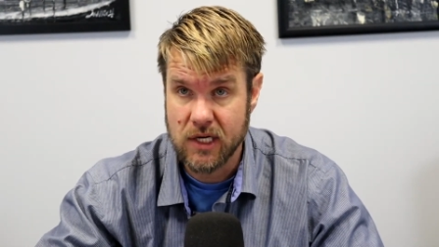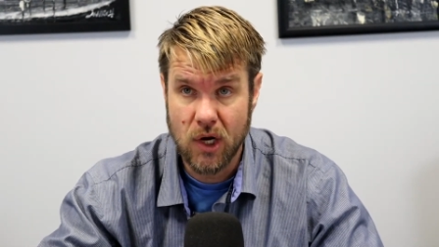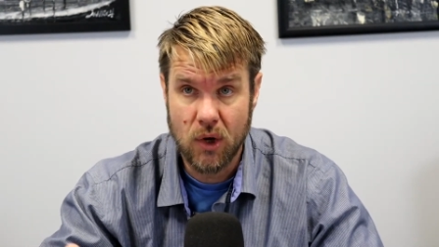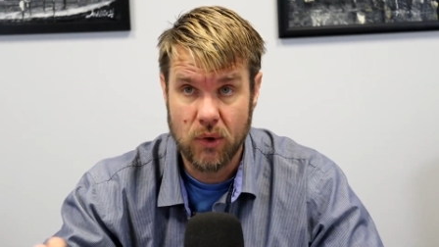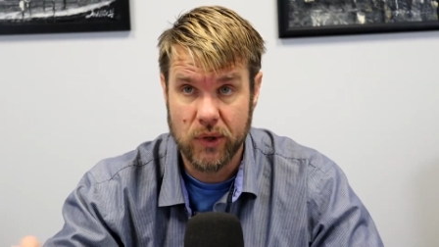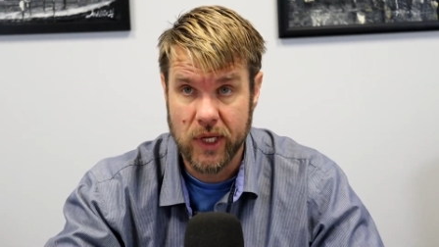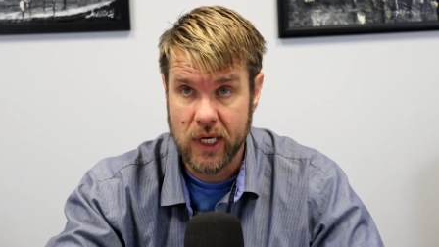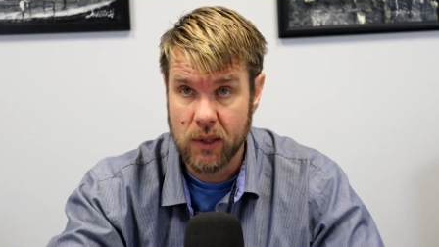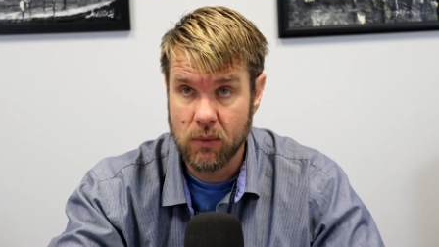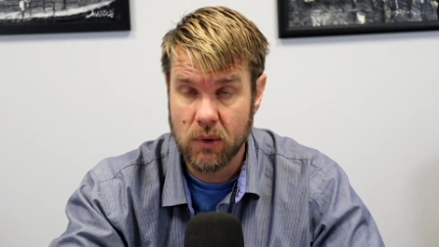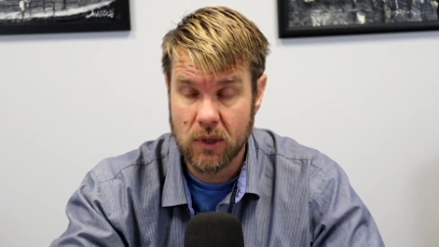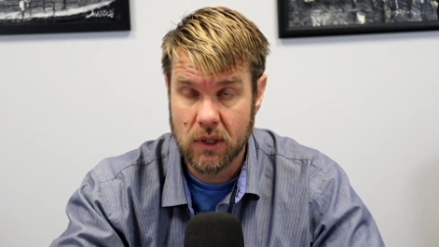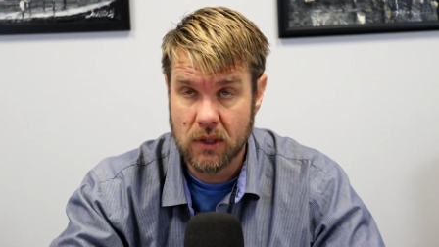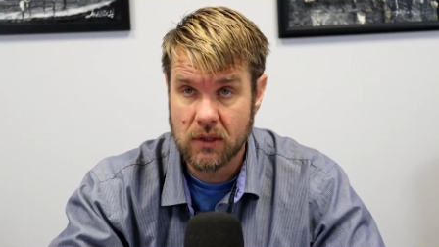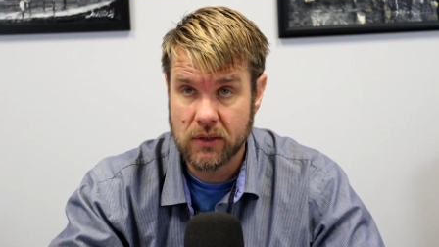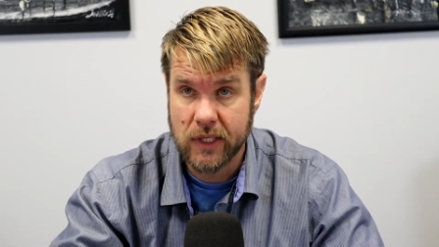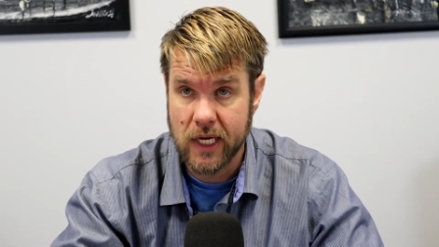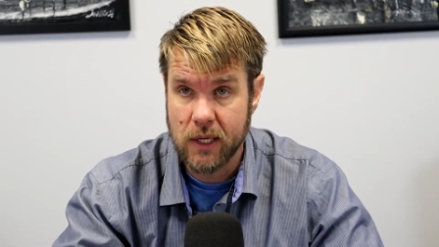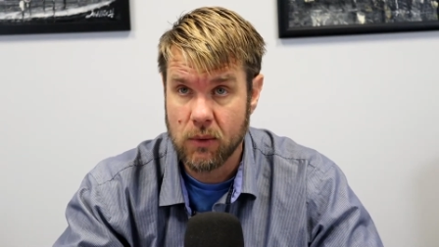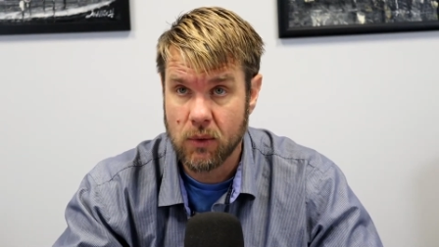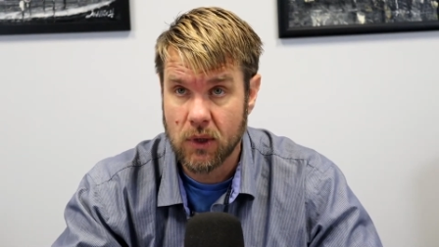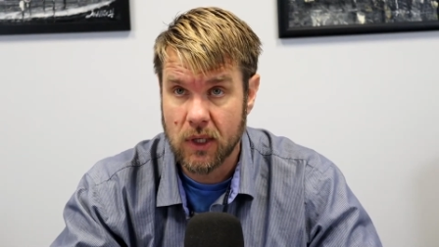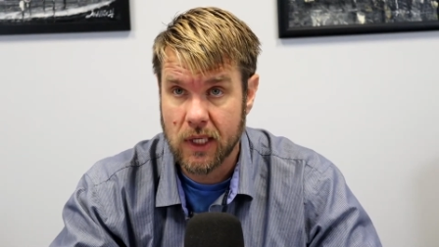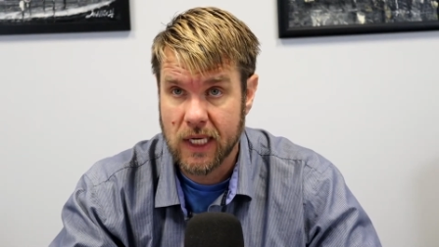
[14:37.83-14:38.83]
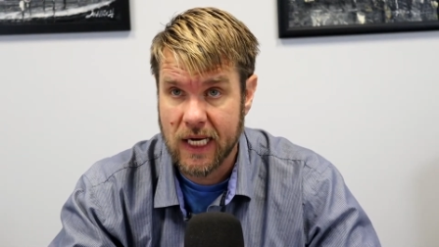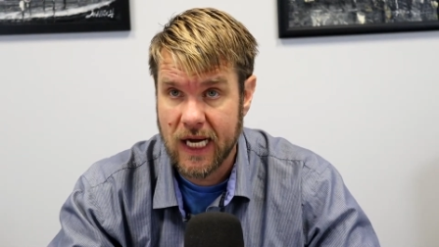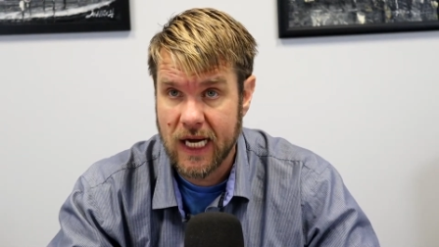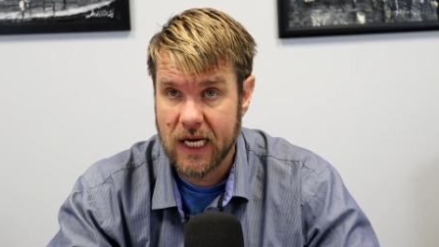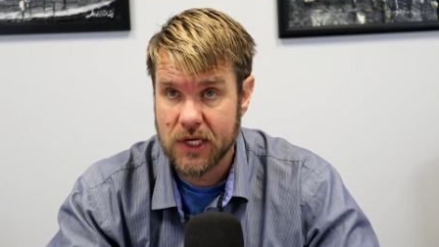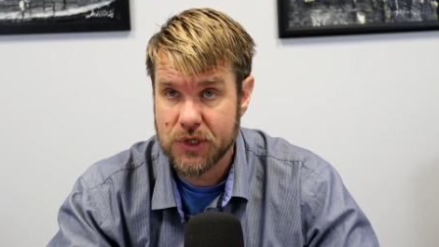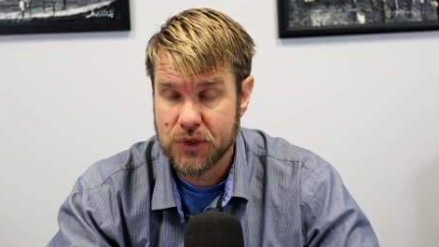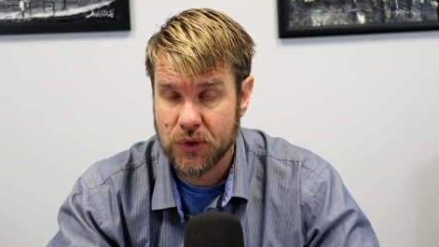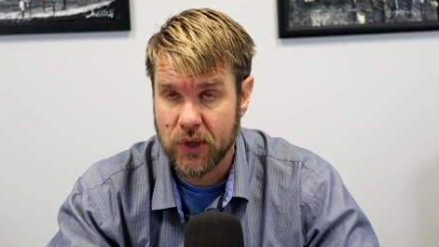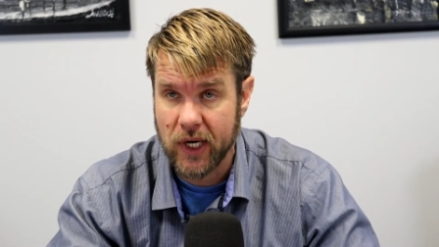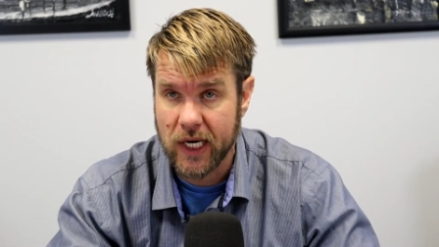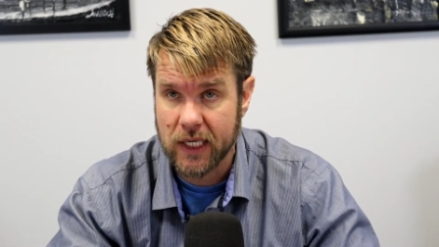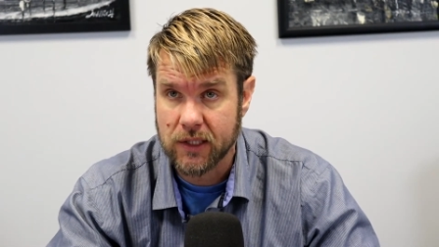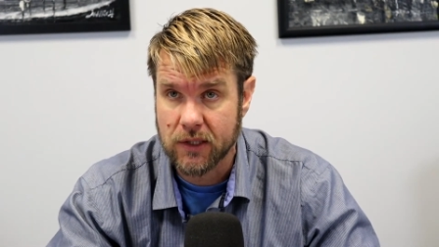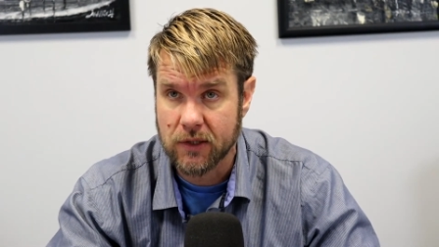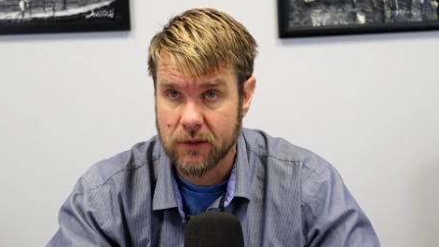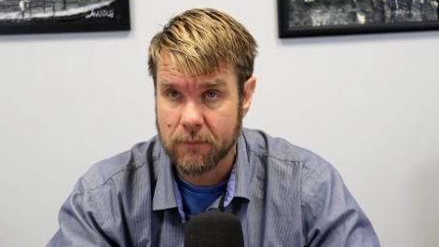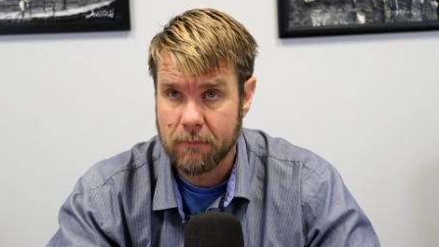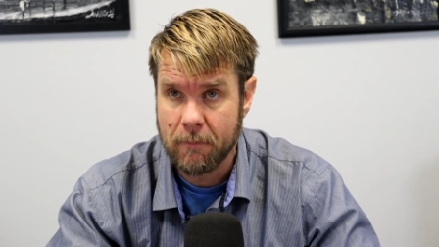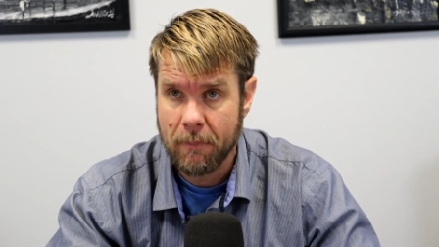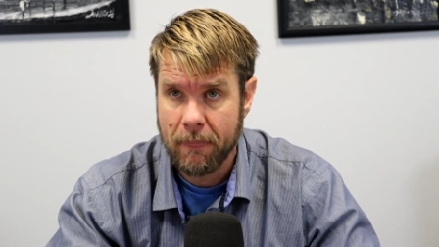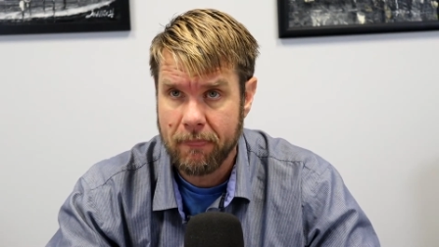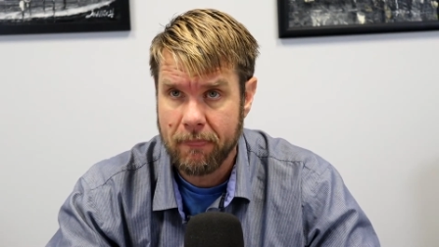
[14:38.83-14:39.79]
no, they were a contractor.